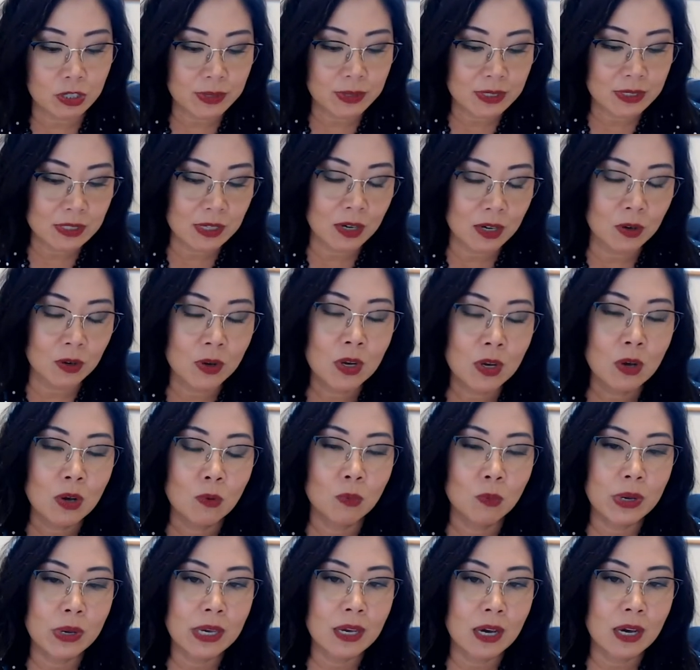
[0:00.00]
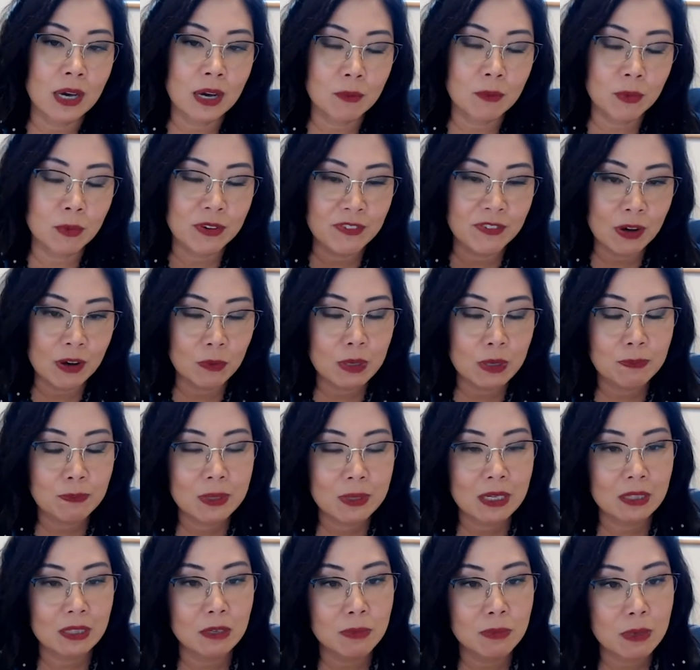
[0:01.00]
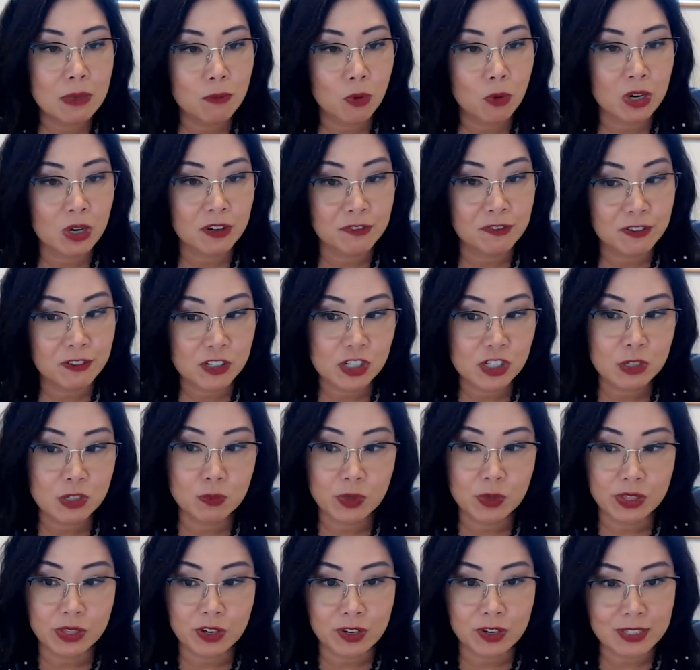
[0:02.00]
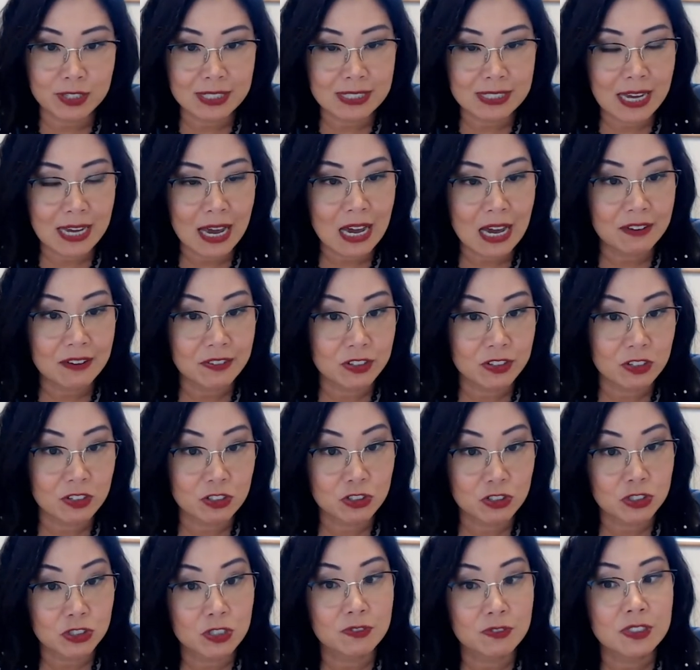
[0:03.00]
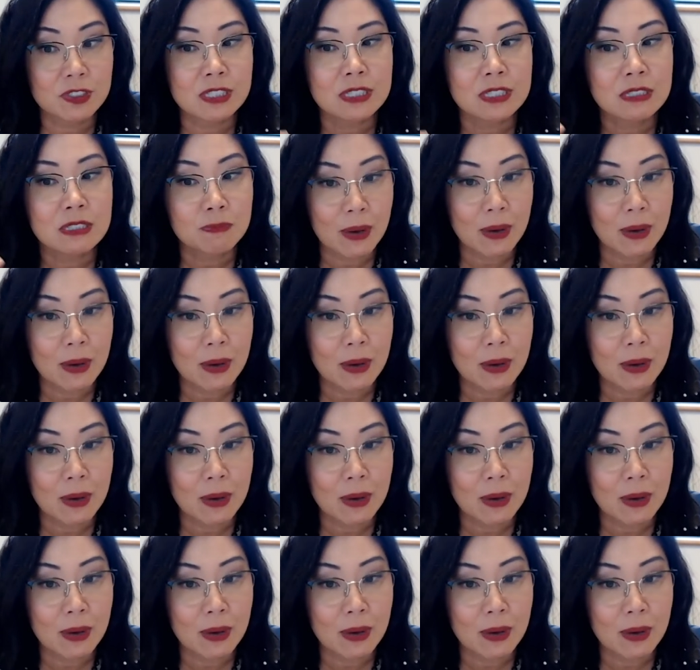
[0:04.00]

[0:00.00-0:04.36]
And so we uh, we felt we'd be a little bit more efficient with our staff and our services